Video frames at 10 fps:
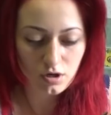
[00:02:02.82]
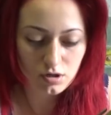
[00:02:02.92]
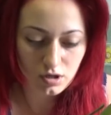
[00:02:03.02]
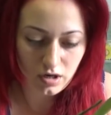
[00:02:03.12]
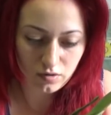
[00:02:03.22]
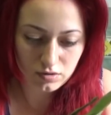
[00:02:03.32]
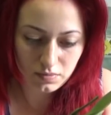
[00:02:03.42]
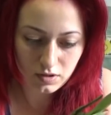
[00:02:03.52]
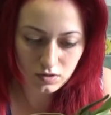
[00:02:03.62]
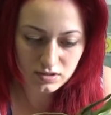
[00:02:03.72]
around,
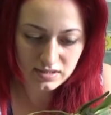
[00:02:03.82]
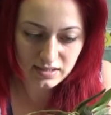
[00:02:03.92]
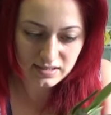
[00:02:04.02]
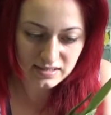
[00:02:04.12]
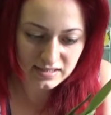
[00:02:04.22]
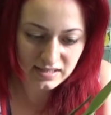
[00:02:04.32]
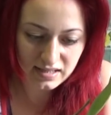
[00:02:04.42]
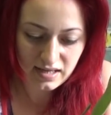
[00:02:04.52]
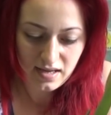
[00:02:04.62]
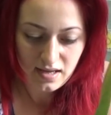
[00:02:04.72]
because as I
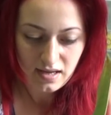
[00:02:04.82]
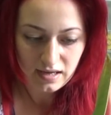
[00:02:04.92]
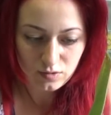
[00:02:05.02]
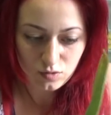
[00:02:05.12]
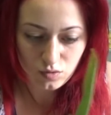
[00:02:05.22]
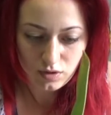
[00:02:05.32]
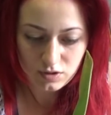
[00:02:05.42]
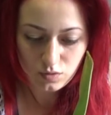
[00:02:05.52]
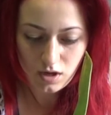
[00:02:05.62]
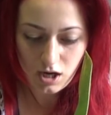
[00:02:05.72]
said, I don't want
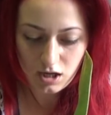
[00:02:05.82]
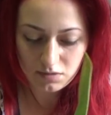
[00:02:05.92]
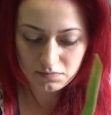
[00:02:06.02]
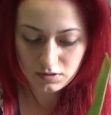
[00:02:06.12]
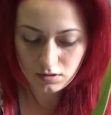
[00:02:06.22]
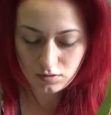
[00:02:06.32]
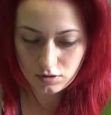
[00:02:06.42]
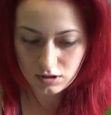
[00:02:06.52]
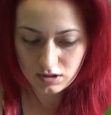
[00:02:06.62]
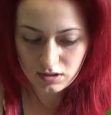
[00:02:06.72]
to harm the
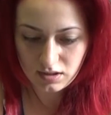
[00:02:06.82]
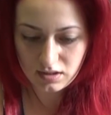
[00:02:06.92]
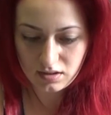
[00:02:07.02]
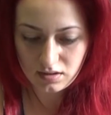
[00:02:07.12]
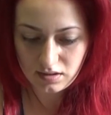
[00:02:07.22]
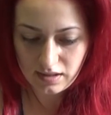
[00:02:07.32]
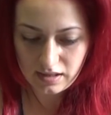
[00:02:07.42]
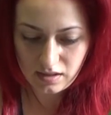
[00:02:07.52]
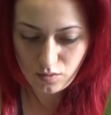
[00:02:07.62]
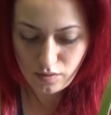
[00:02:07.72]
orchid in
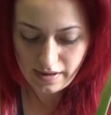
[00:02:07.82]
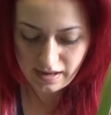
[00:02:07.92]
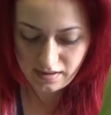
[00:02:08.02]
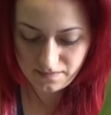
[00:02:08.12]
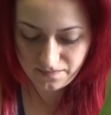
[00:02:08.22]
any way.